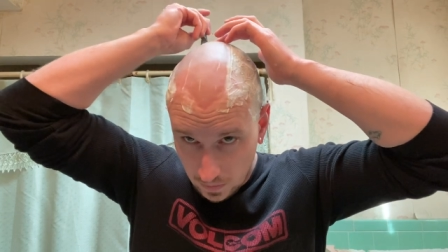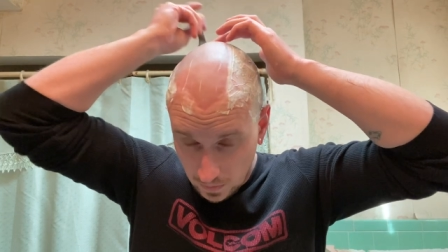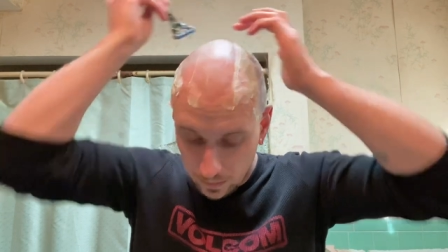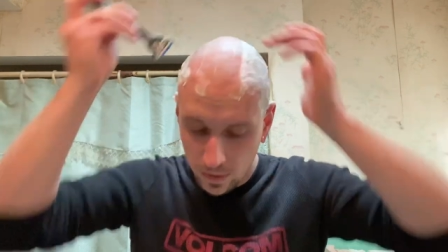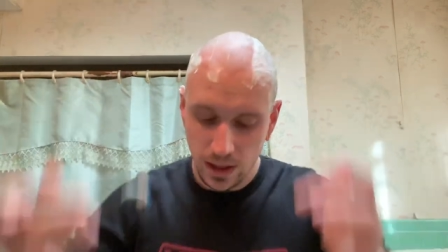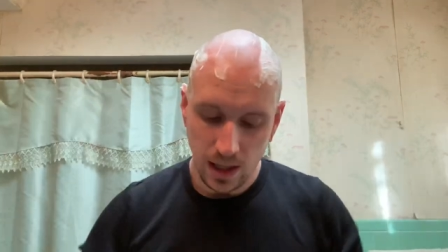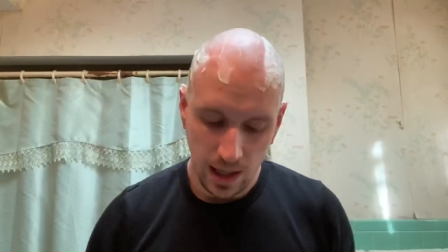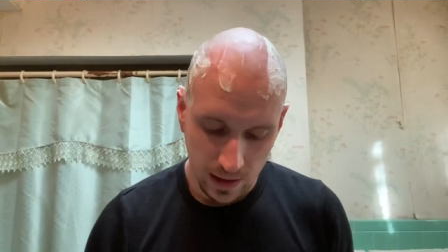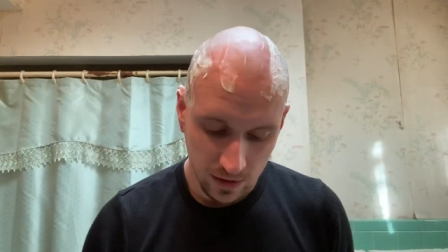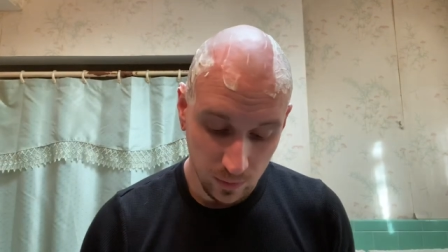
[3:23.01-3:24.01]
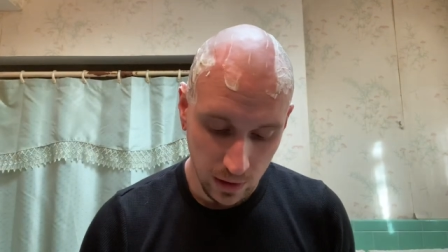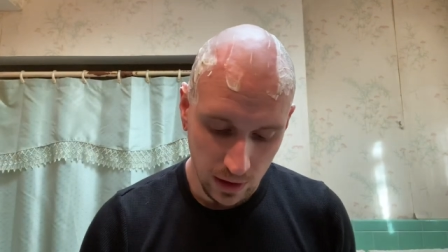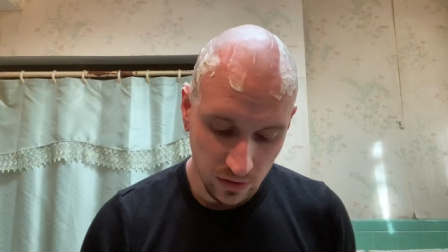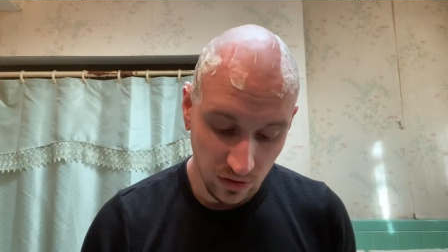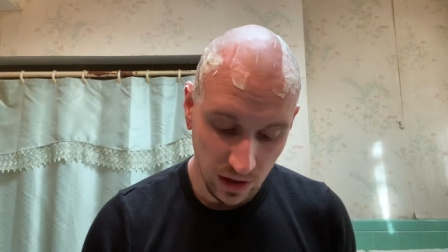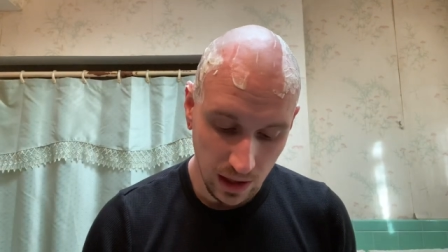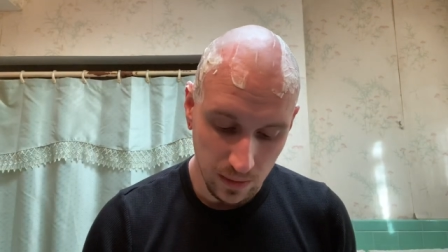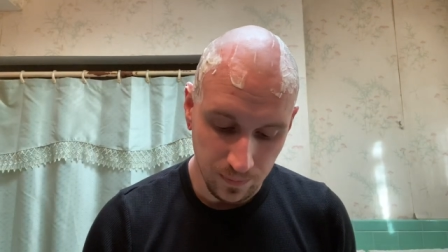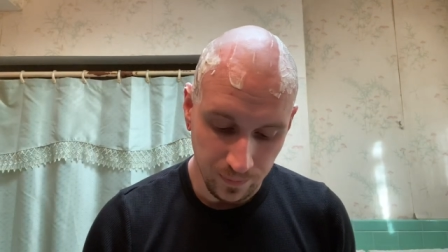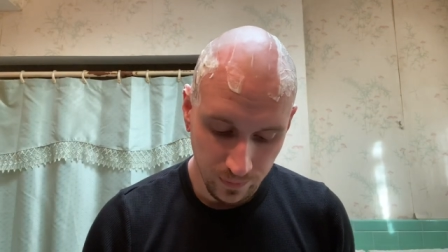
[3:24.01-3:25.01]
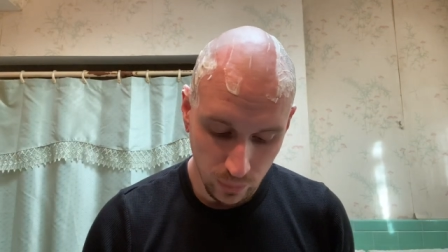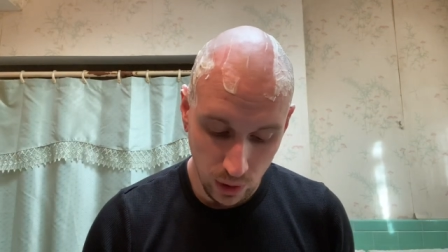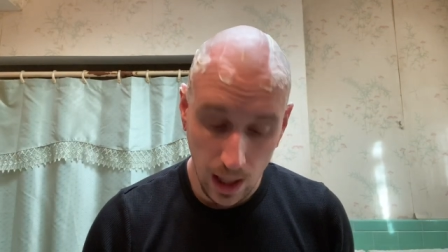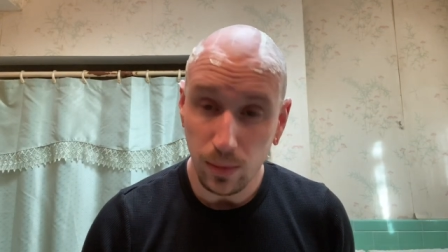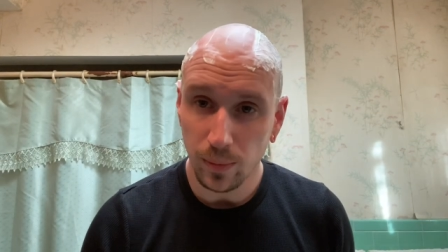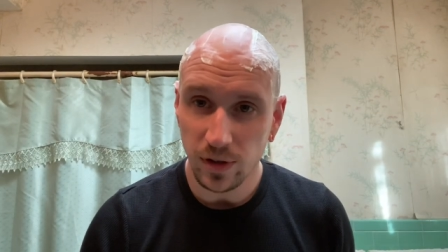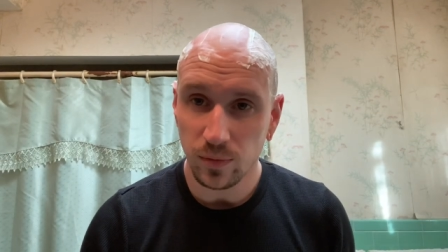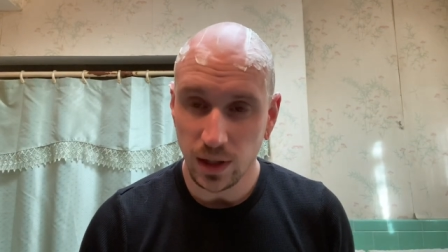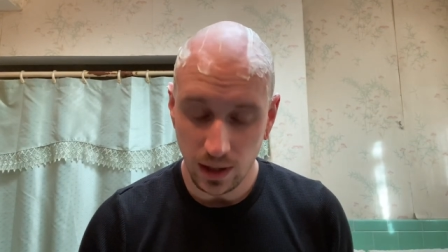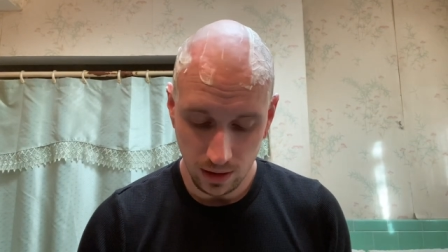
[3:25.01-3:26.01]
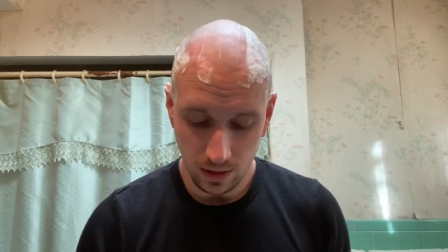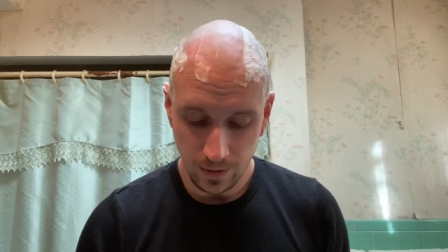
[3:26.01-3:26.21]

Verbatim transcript: or might not experience the same problem as me.